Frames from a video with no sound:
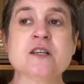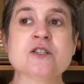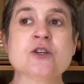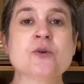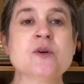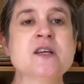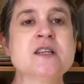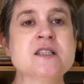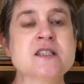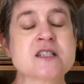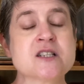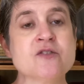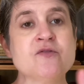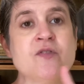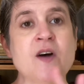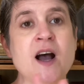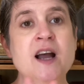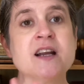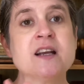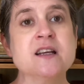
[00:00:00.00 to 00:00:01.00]
So it's
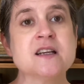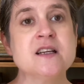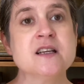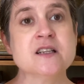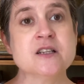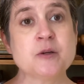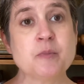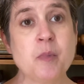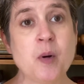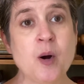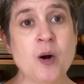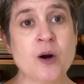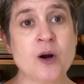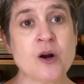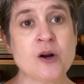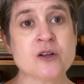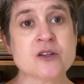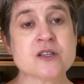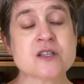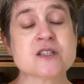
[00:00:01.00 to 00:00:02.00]
divided into
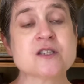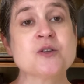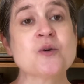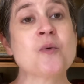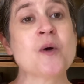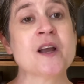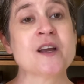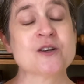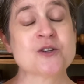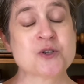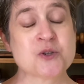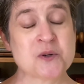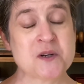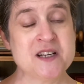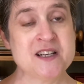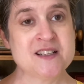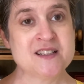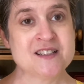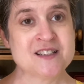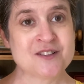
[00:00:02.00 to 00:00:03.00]
parts, the way a
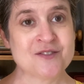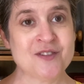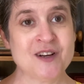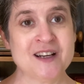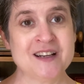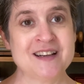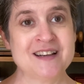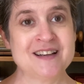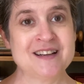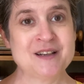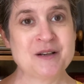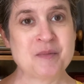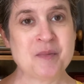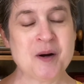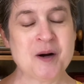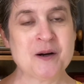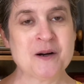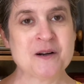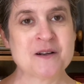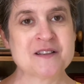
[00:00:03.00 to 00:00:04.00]
tree is divided into
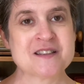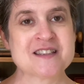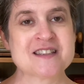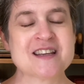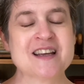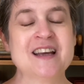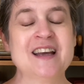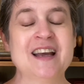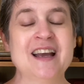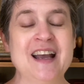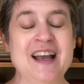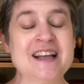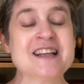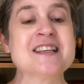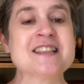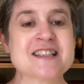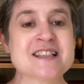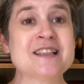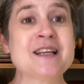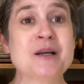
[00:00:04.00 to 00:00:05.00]
parts, and
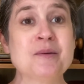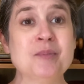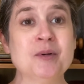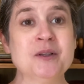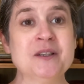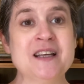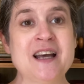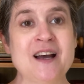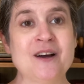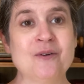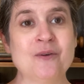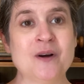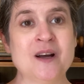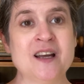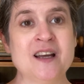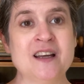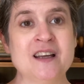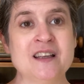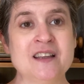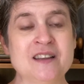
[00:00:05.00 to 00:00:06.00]
it's labeled that
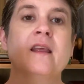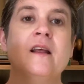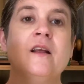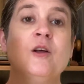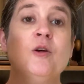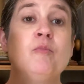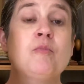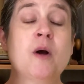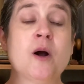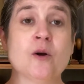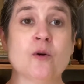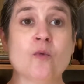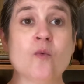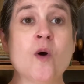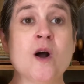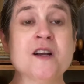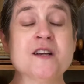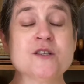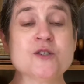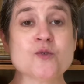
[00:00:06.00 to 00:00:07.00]
way. Part
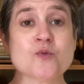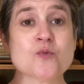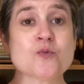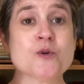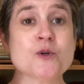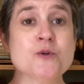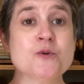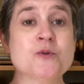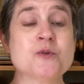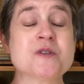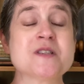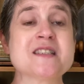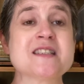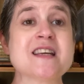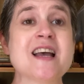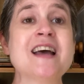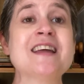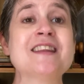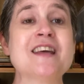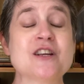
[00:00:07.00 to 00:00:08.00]
one is roots,
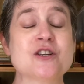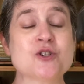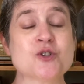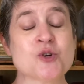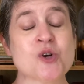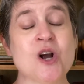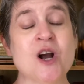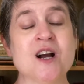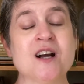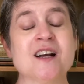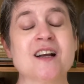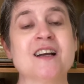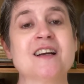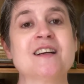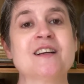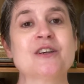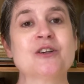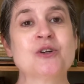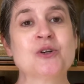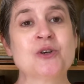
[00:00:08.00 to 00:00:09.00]
and then trunk,
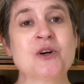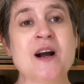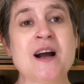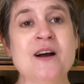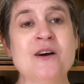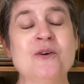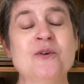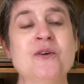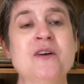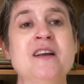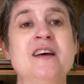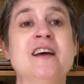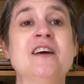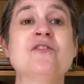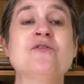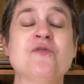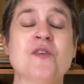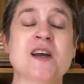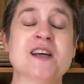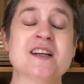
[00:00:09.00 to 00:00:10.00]
crown,
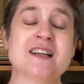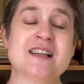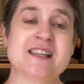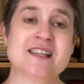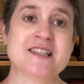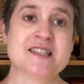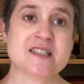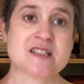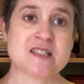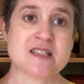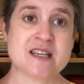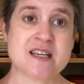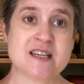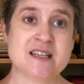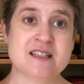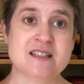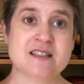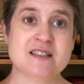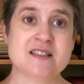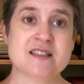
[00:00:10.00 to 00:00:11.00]
and finally
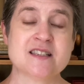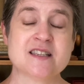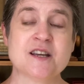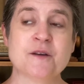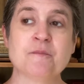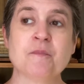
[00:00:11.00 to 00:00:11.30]
seeds.